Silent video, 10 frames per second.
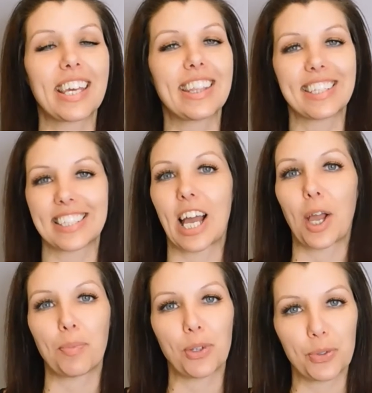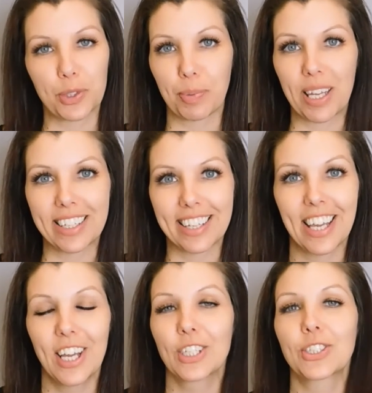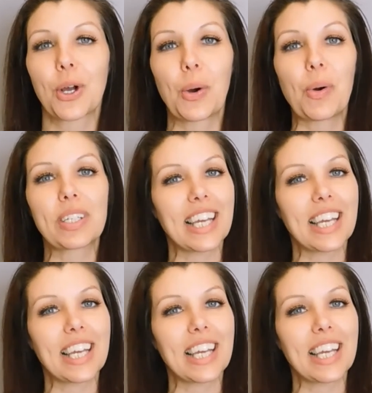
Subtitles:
than the time you spend. So